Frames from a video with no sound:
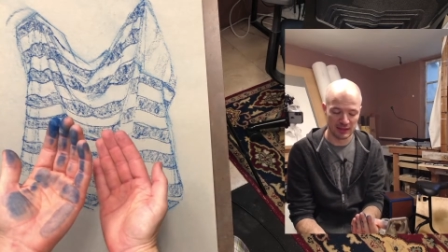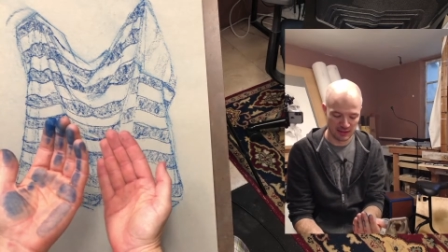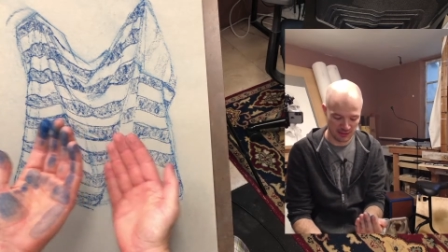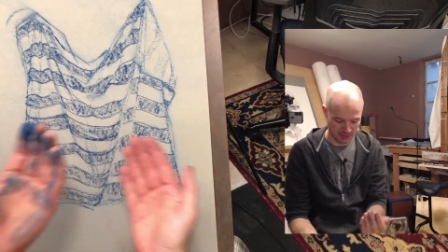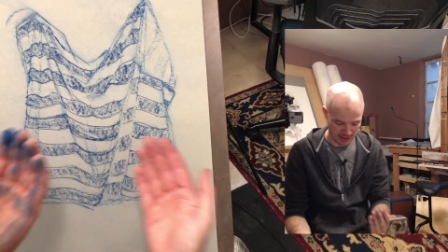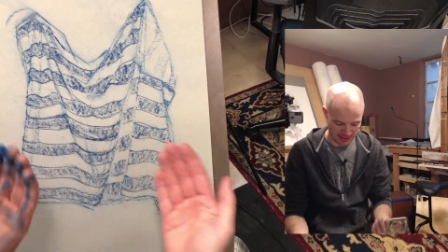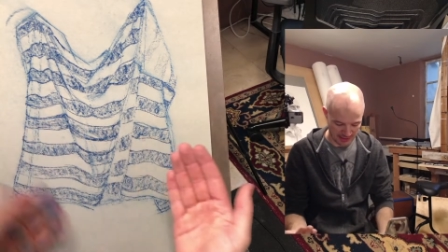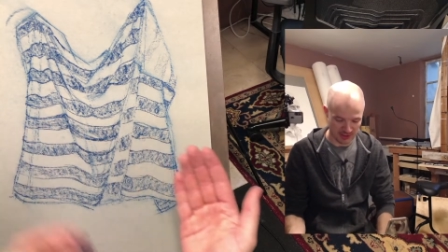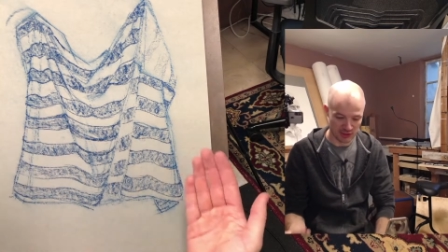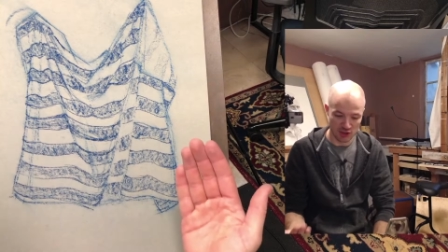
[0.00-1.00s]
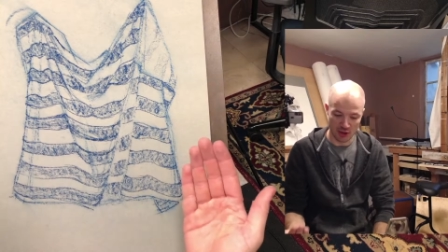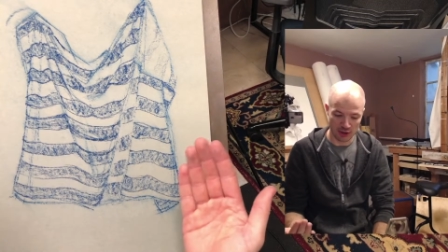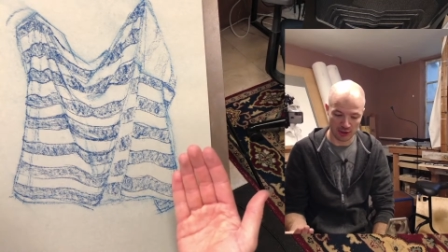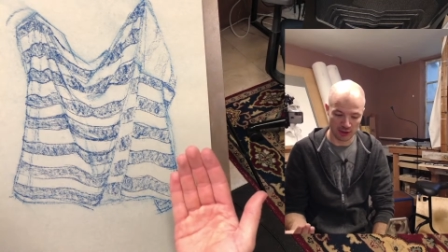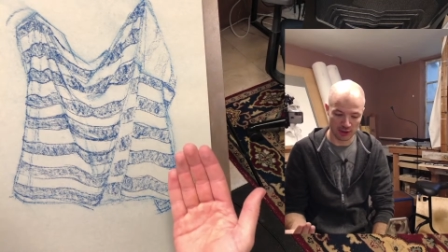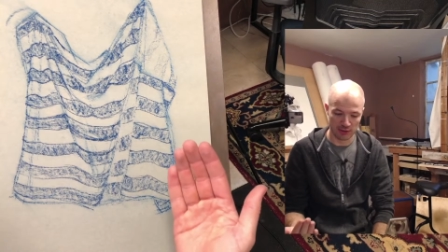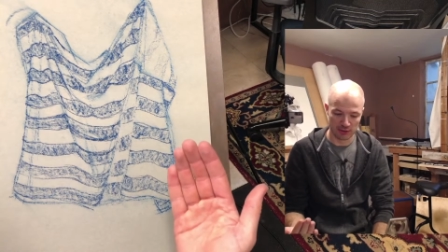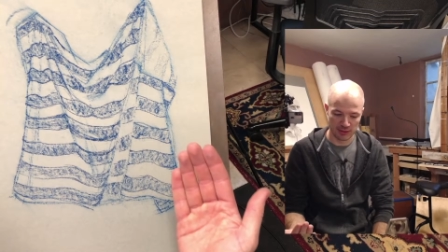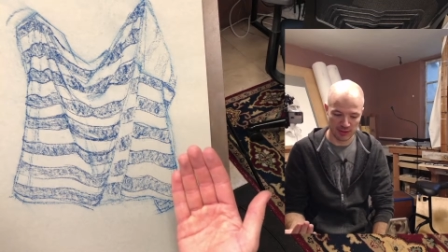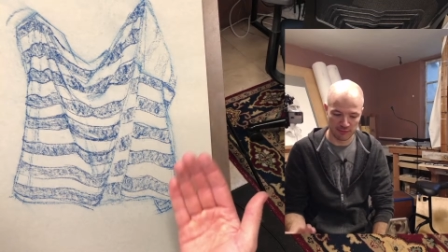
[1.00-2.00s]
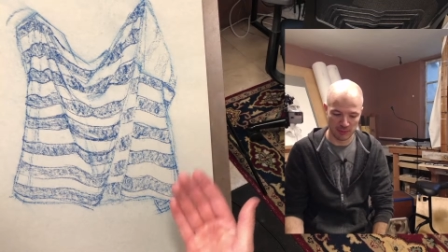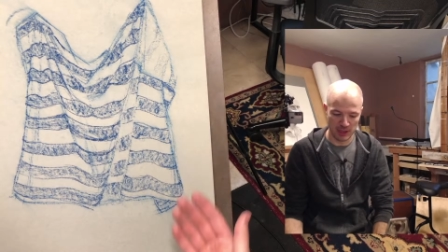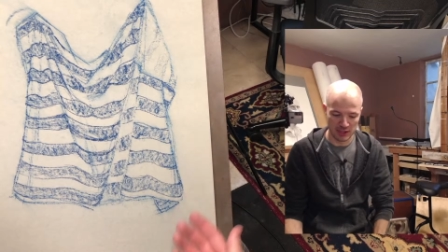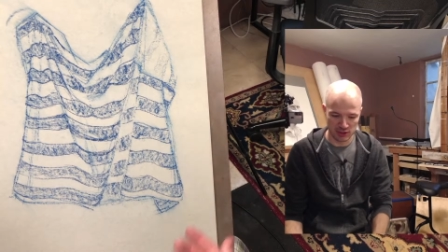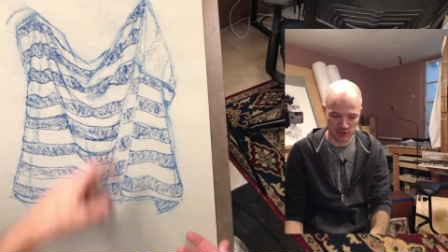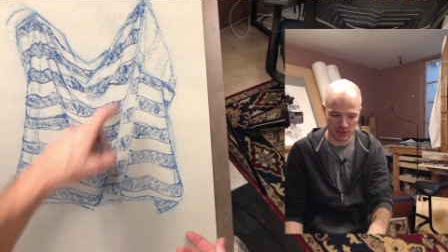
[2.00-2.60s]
then it gets darker information.